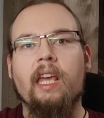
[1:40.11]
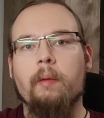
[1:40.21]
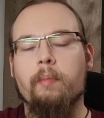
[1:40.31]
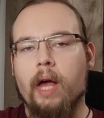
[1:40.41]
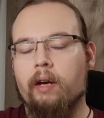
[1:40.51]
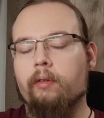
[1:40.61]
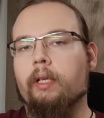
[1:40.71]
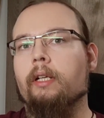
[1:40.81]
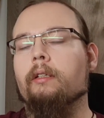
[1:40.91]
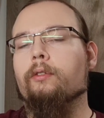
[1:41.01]
a
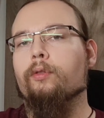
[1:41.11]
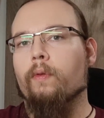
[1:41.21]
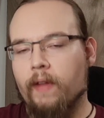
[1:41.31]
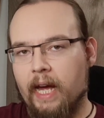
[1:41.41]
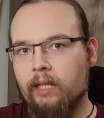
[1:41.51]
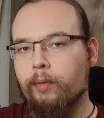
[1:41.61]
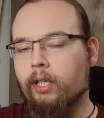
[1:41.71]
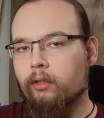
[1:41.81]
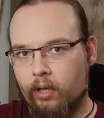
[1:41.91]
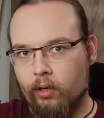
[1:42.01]
parallel to that
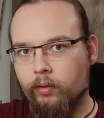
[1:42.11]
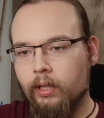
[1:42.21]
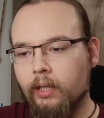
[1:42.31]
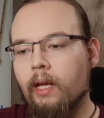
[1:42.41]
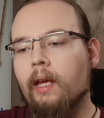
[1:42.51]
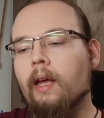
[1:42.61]
being drawn,